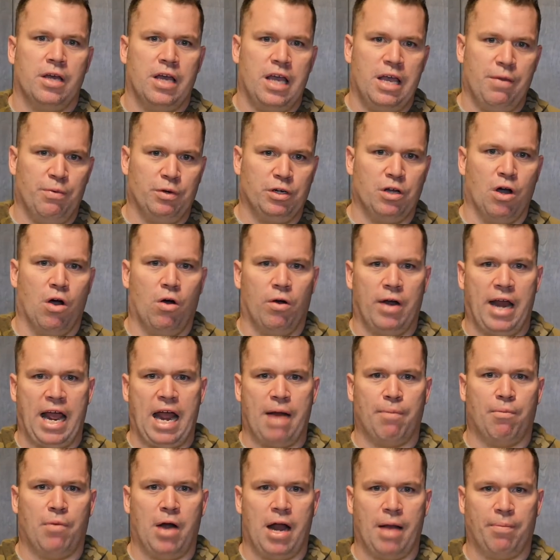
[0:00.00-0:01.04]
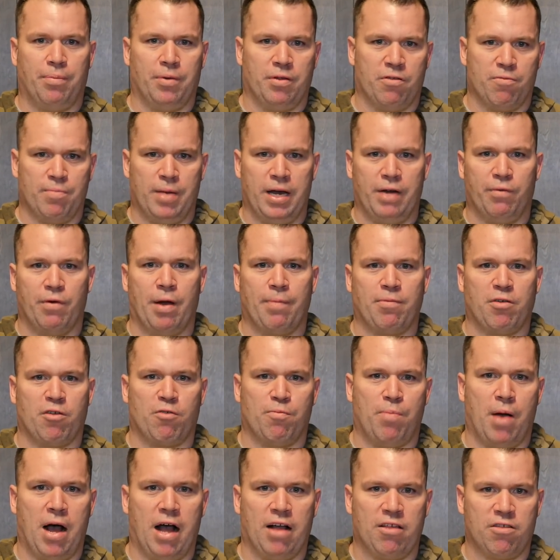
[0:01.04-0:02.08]
He would go and AMRAP as many reps as
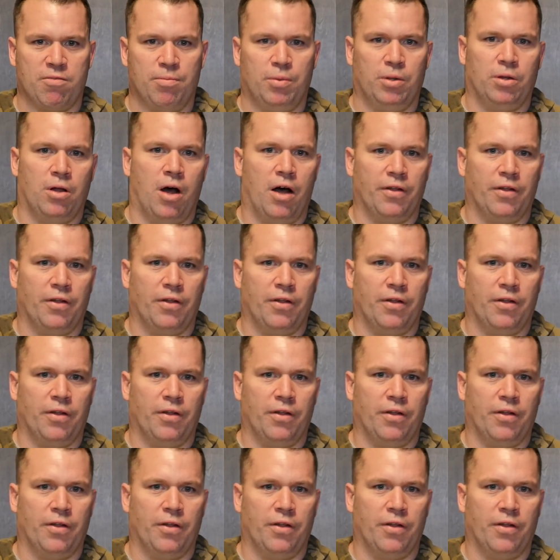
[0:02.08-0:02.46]
possible